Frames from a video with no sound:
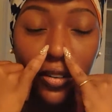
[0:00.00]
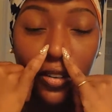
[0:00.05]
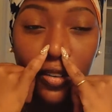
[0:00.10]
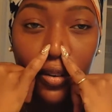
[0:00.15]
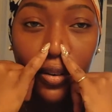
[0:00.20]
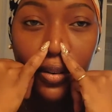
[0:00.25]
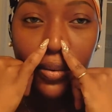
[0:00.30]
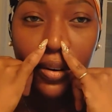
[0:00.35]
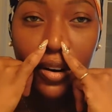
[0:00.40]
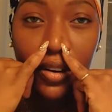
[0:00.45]

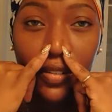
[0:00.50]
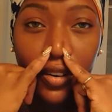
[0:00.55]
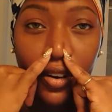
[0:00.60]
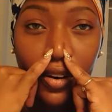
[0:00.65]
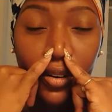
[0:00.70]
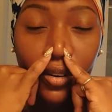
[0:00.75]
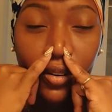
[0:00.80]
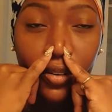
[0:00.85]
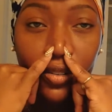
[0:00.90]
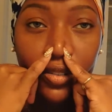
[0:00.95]
So wherever your
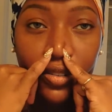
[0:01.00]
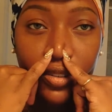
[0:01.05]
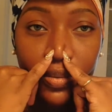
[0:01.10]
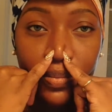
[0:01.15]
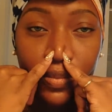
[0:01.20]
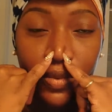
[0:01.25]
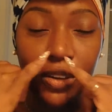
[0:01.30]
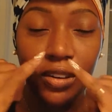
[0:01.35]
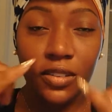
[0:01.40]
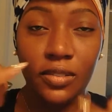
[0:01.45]
little tip
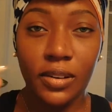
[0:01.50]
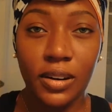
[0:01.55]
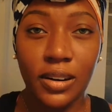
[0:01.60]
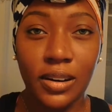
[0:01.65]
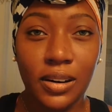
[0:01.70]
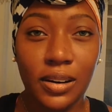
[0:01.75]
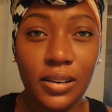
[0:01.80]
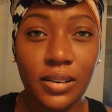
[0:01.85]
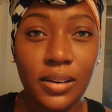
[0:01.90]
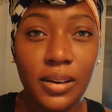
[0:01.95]
is right
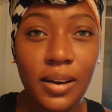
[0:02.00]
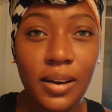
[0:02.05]
here,